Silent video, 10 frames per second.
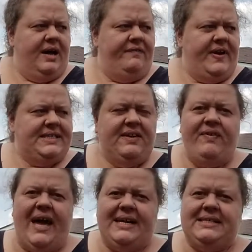face the
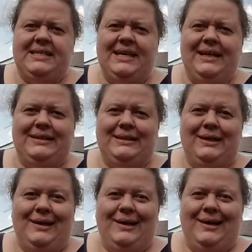facts that
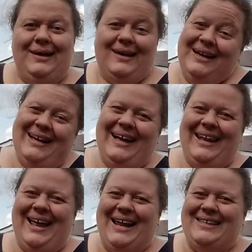a
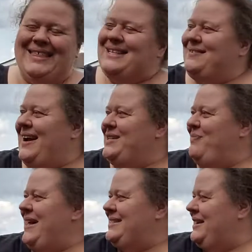lot of these raised
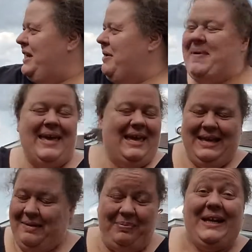beds are going to be
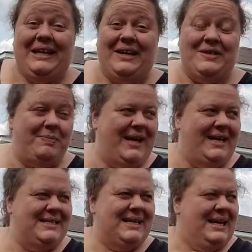completely used,
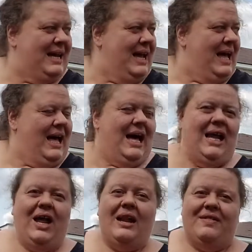because
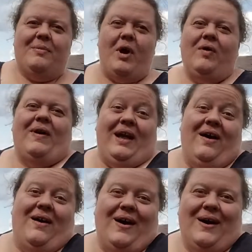a lot of them already
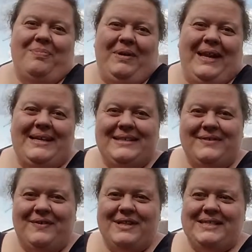are
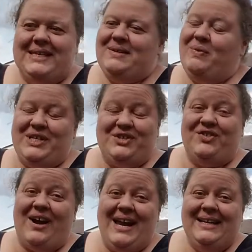planted for the season, which is
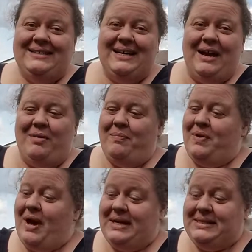great. I'm
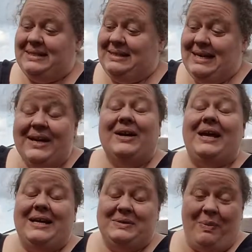not as
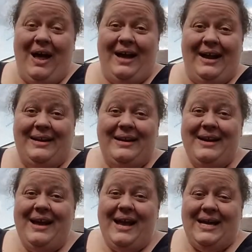nearly as behind
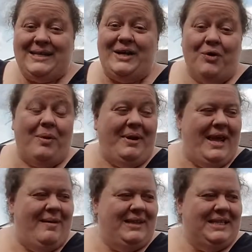as I
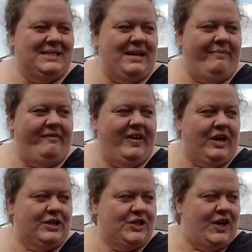normally am at this time of
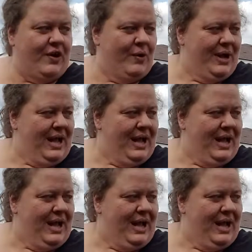year. So